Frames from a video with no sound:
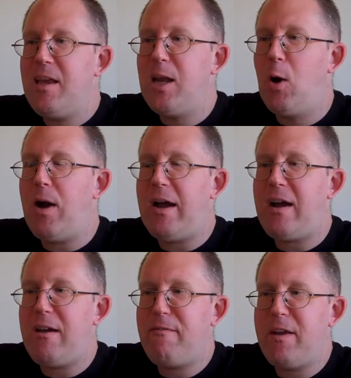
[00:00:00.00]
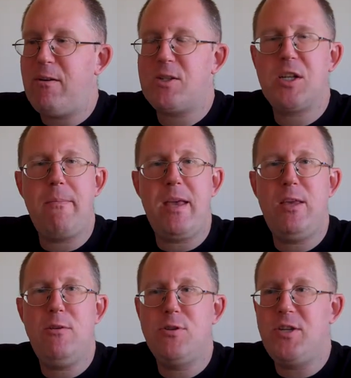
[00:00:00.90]
You know, I figure it's going to be a
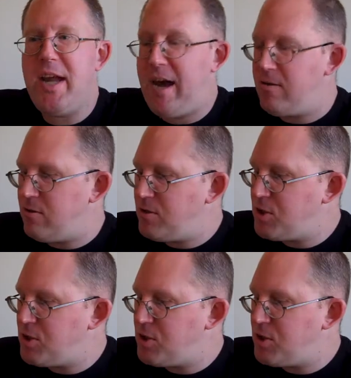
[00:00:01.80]
huge downer,